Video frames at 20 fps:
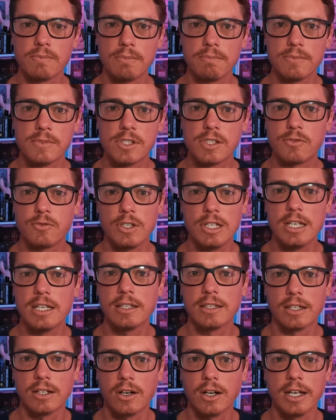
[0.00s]
sphere
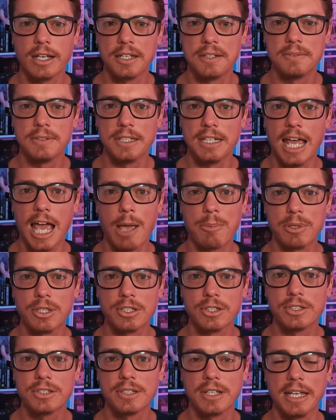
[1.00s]
that I
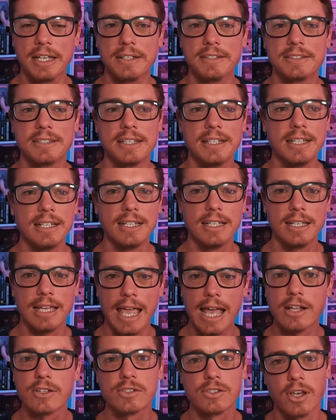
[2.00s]
inhabited, and
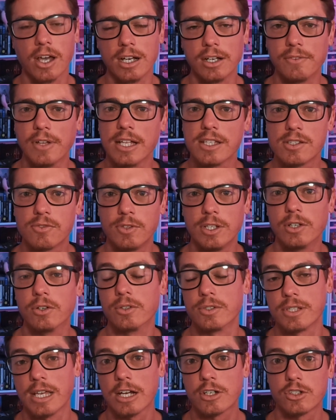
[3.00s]
outside of that sphere it
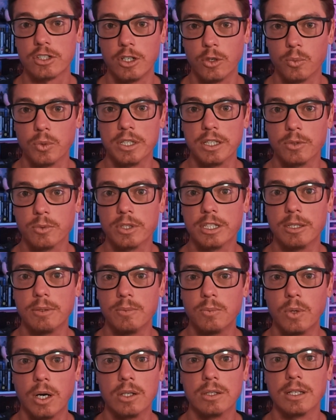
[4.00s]
was actually a really, really
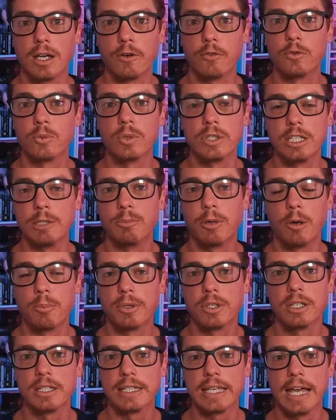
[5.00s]
well-loved, really
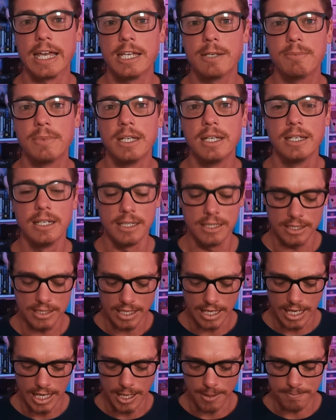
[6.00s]
popular game.
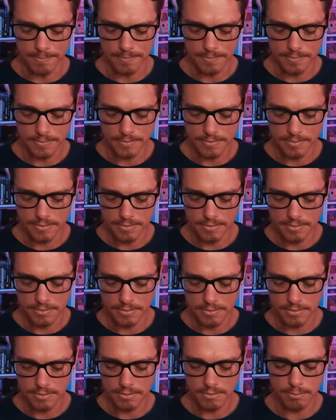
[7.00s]

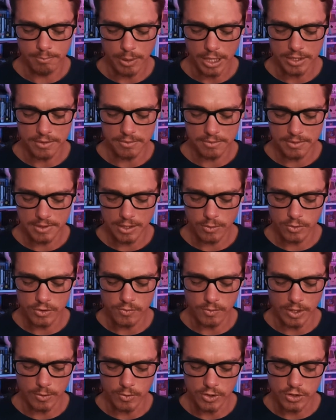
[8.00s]
But it
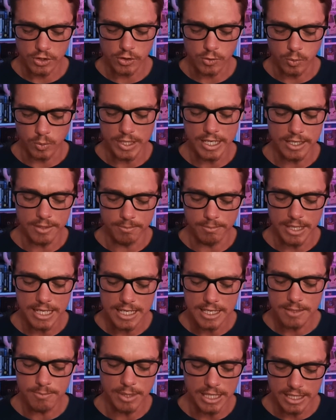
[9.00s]
was just weird,
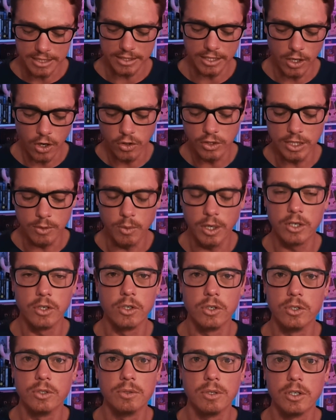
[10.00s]
me being the only one
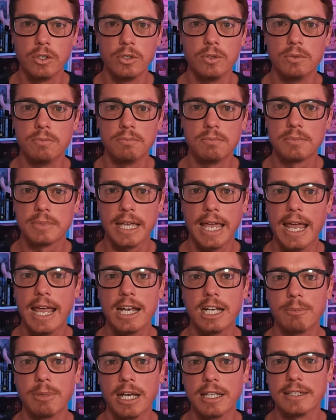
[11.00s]
who
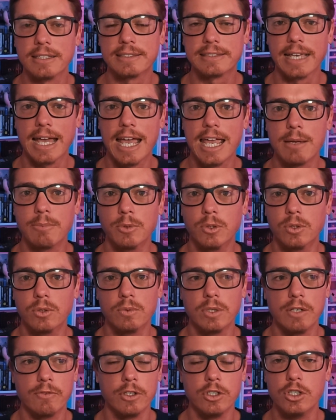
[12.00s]
cared about this game
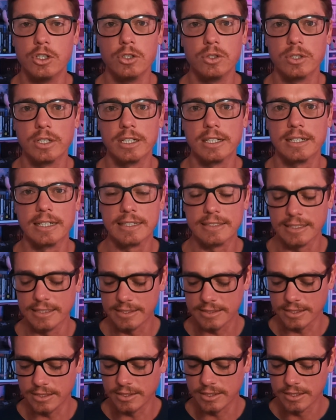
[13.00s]
or even knew that it
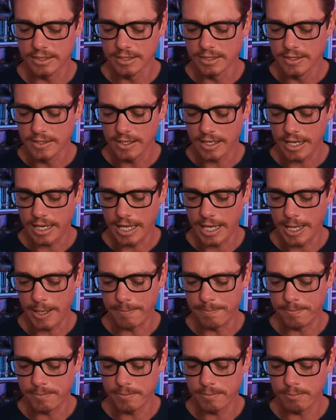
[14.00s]
existed.
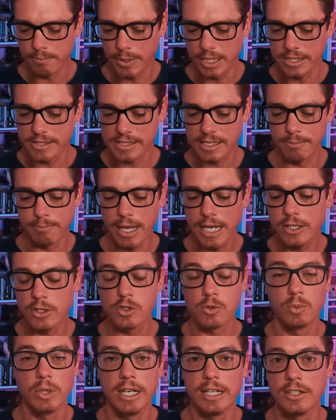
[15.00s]
But it's made
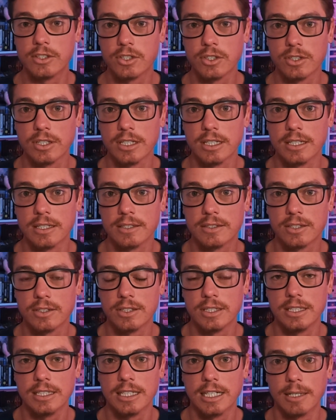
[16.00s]
its way to
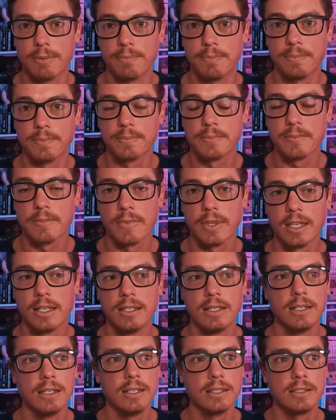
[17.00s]
the
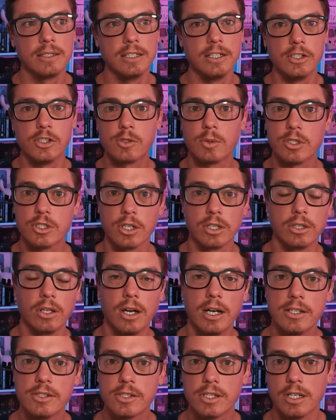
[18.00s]
Switch
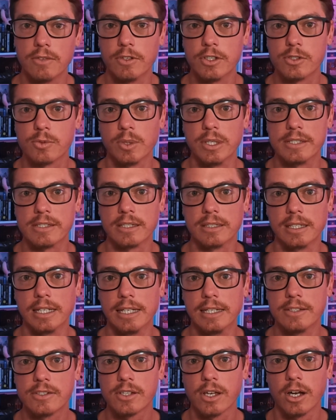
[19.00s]
Online service
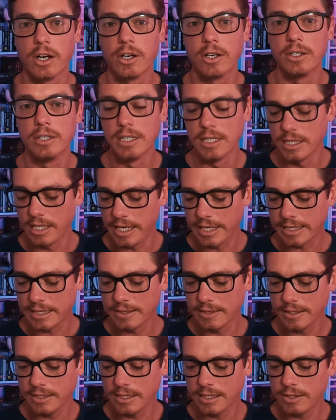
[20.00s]
recently. So
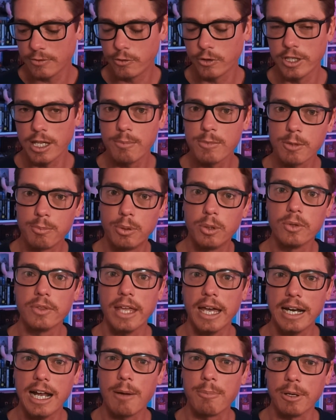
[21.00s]
for them to put
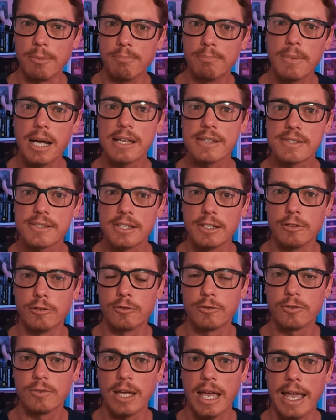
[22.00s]
that up, it must
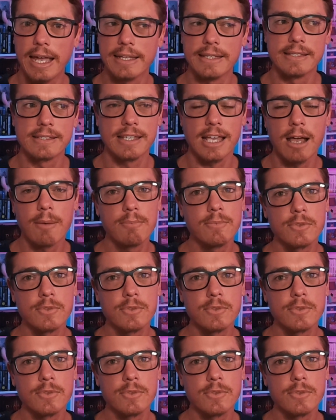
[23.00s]
have had some